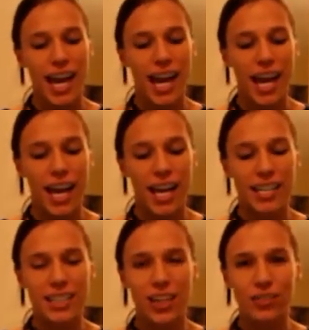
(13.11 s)

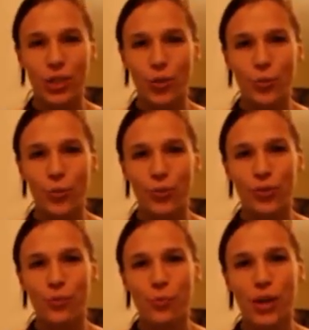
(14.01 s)
and give you
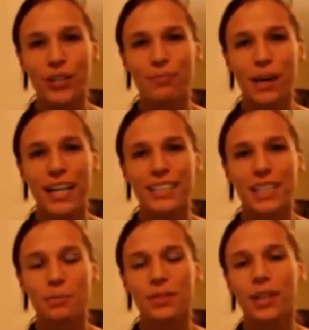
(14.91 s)
one of my
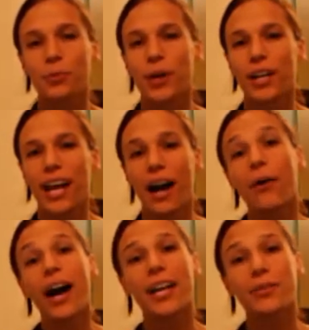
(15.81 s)
tips on what
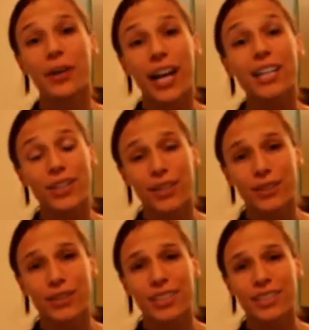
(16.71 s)
I
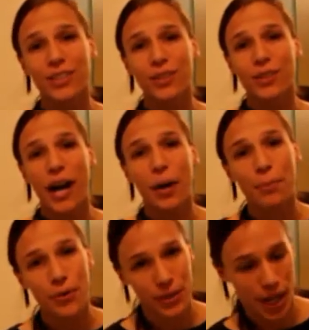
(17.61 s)
use to
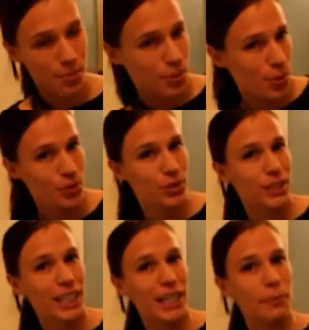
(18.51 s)
help overcome emotional
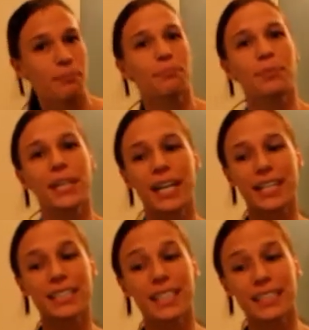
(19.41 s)
eating,
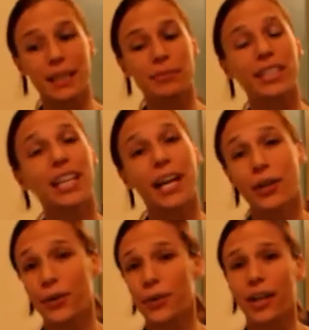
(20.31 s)
because it's something that I
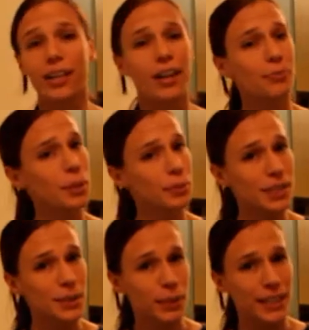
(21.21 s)
know a lot of people
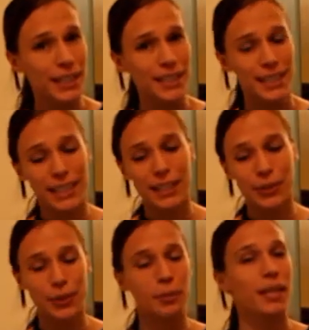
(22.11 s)
experience,
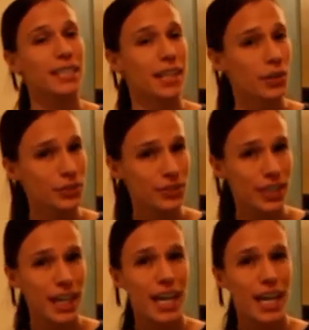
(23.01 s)
including myself,